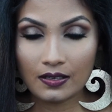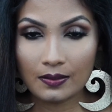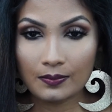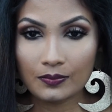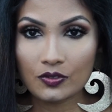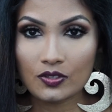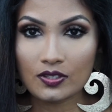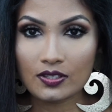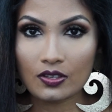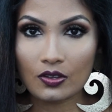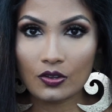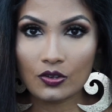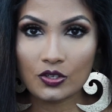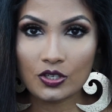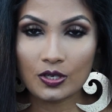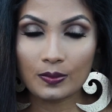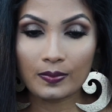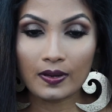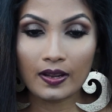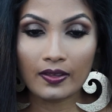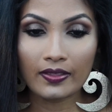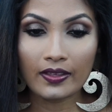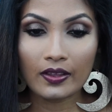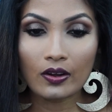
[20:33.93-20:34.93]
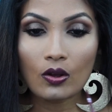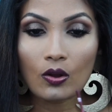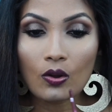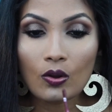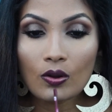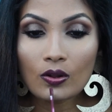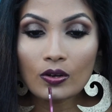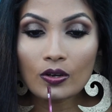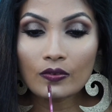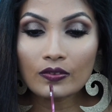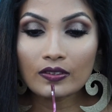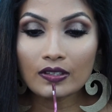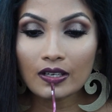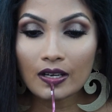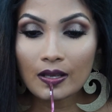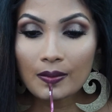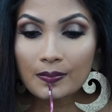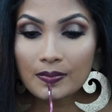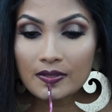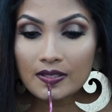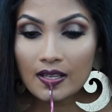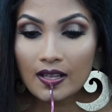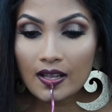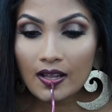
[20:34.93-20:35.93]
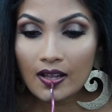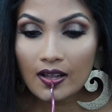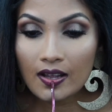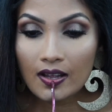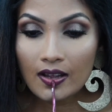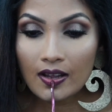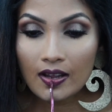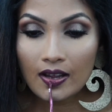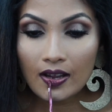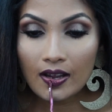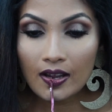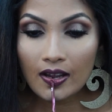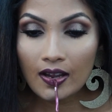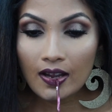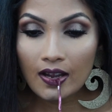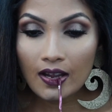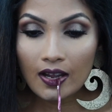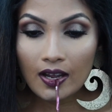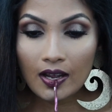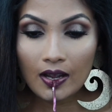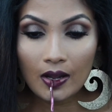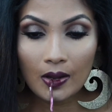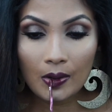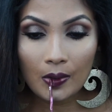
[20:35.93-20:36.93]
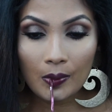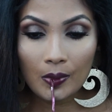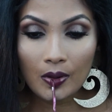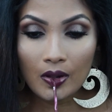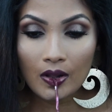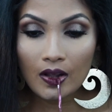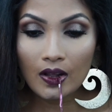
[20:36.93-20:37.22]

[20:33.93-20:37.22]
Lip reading: Just going to apply that all over the lips. And